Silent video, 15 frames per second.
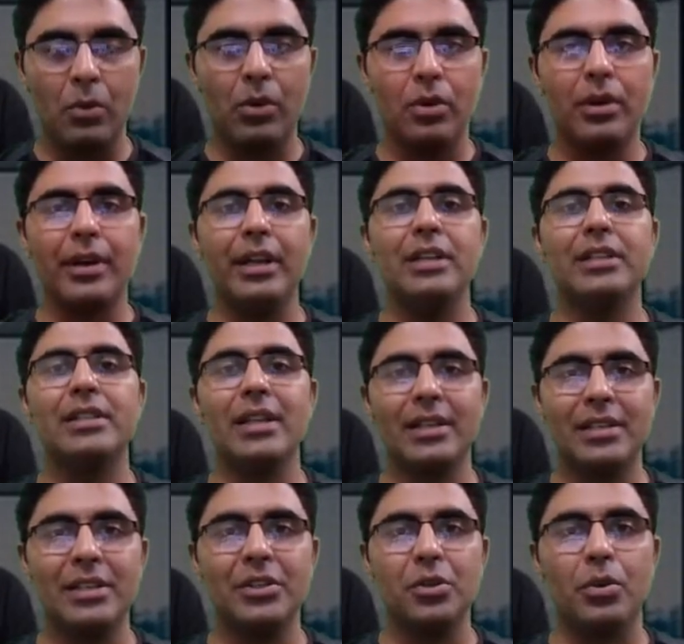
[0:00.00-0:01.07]
I want to create
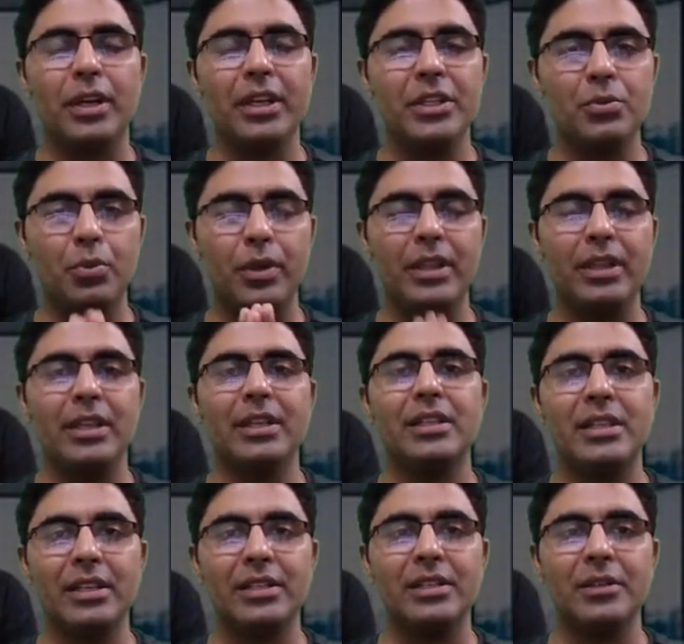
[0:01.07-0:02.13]
success stories with
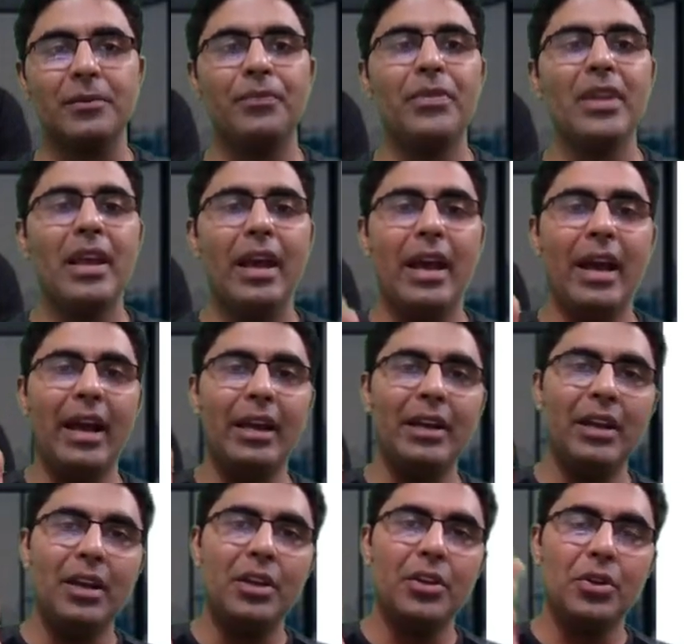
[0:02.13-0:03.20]
this system
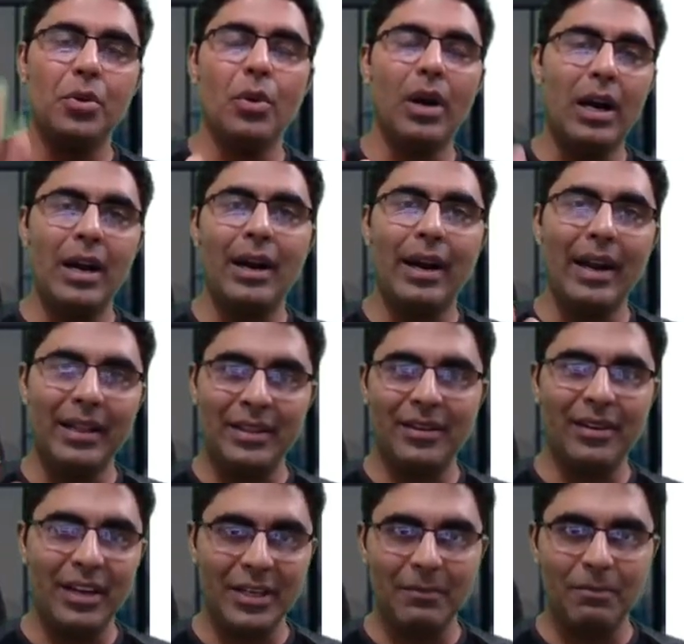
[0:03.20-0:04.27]
and you are at
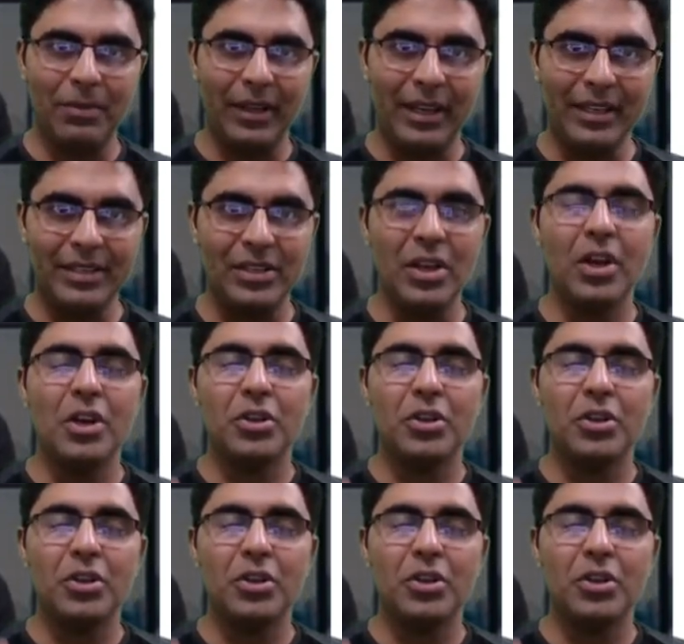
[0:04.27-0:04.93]
the right place.